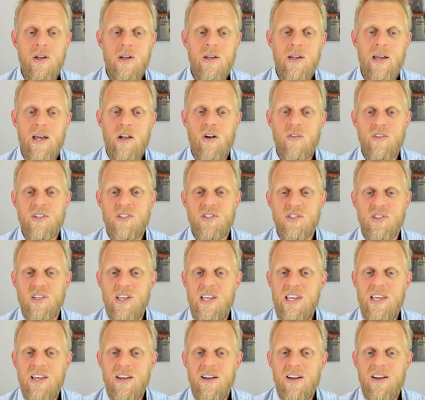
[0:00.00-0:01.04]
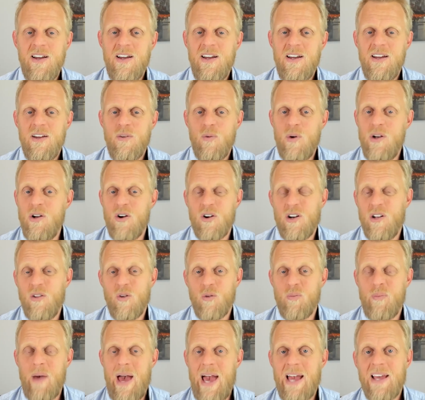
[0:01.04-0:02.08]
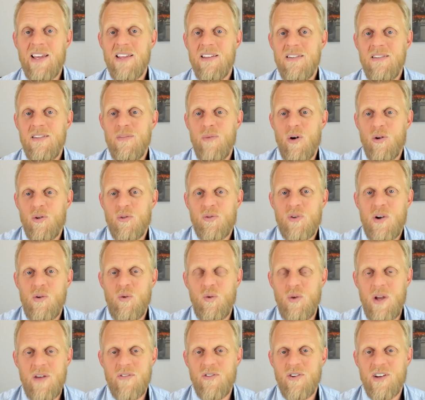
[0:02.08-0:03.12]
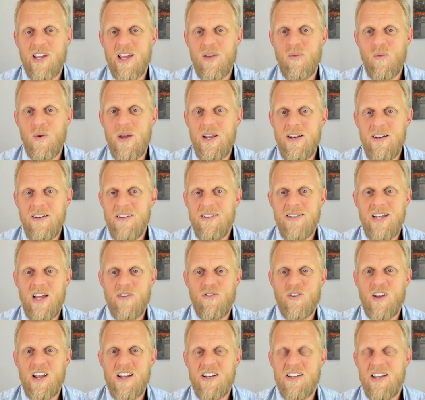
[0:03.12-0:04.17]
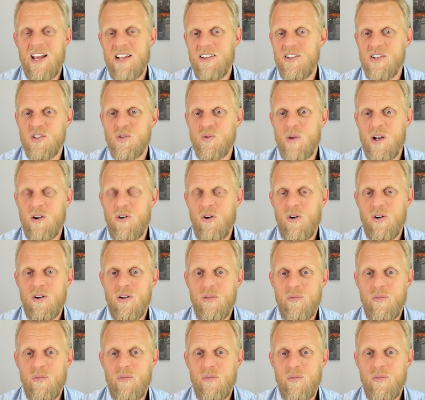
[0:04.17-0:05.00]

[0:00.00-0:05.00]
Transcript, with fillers: And obviously, we're not going to look back. Model 3 will never again win, never again take this record.